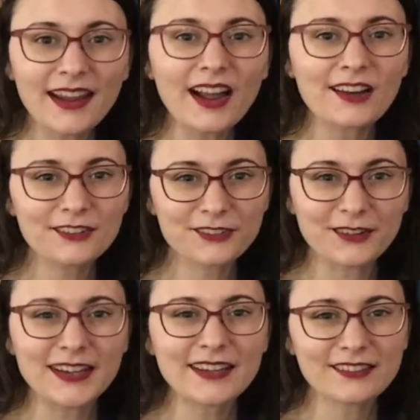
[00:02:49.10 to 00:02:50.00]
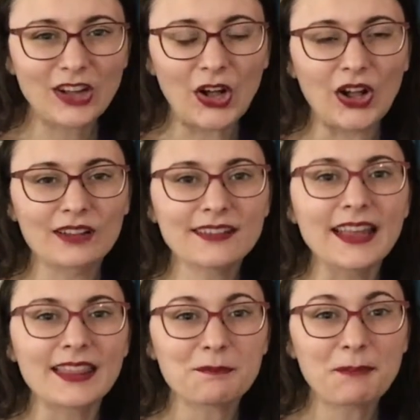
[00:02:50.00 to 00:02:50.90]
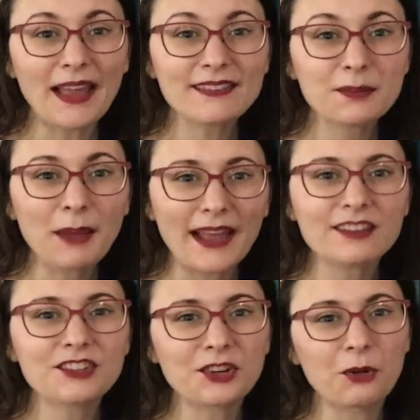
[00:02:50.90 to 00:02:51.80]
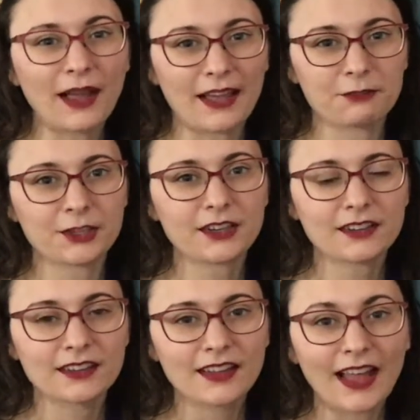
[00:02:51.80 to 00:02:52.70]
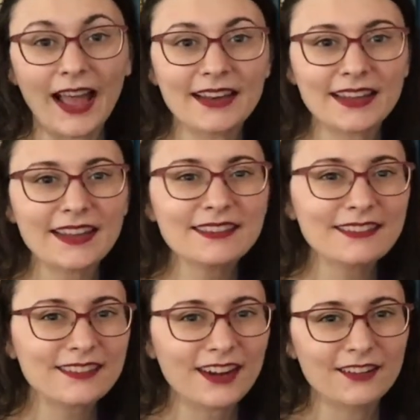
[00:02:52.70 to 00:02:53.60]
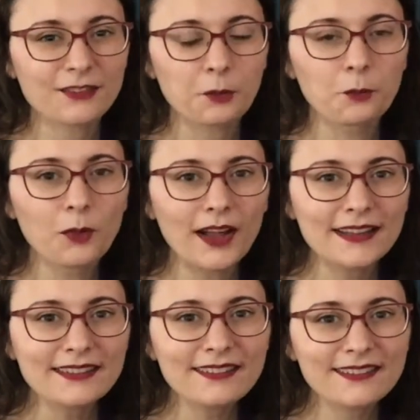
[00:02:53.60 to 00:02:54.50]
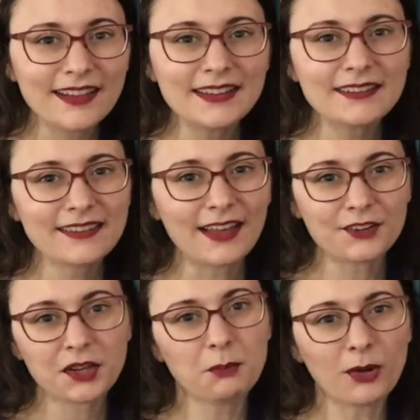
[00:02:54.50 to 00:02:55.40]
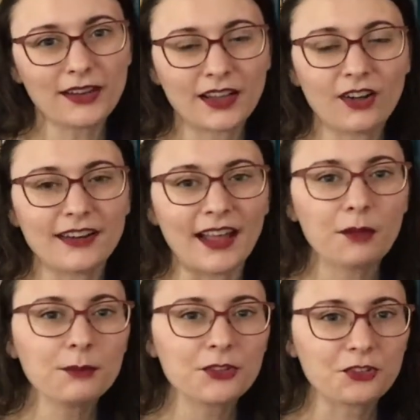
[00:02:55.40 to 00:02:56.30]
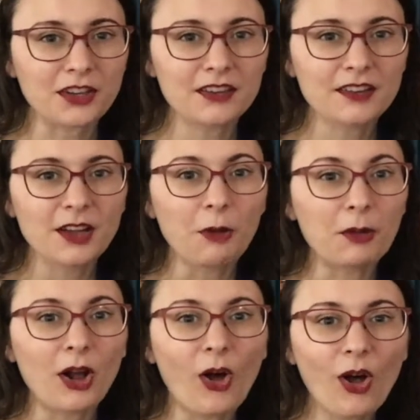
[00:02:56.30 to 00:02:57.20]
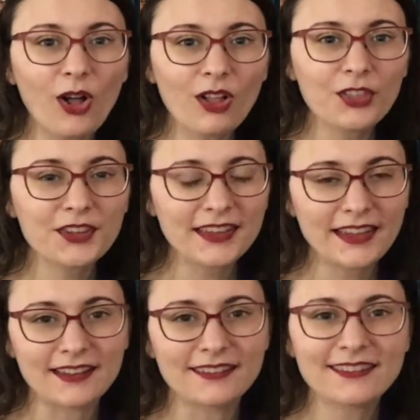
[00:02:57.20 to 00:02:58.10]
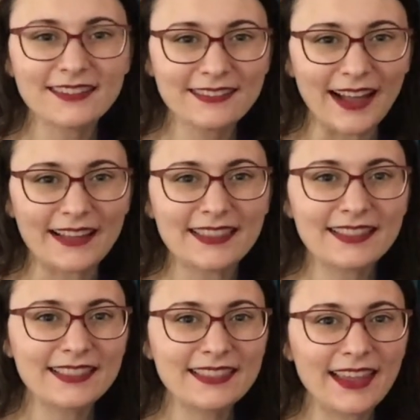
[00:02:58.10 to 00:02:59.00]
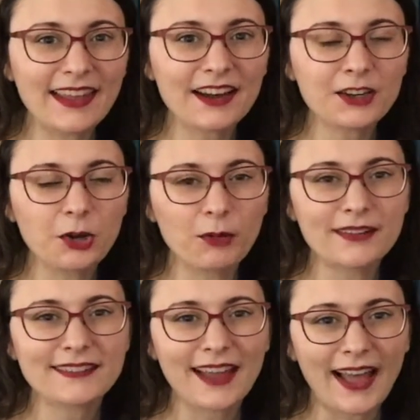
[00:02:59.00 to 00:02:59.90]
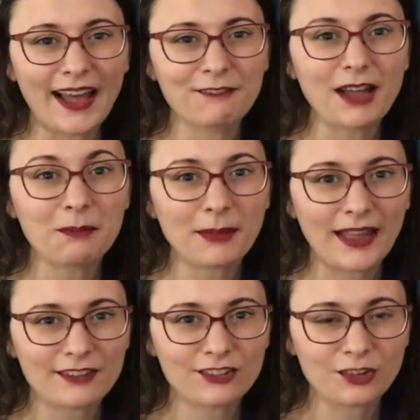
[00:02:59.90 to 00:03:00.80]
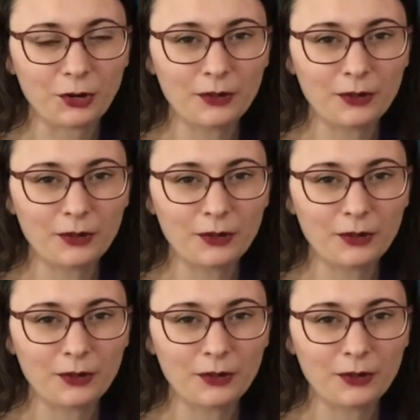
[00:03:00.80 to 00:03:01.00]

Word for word: our story is called The Best Pet Show Ever. And it starts one sunny Saturday morning on Elm Street when all the kids decide that they are going to have a pet show.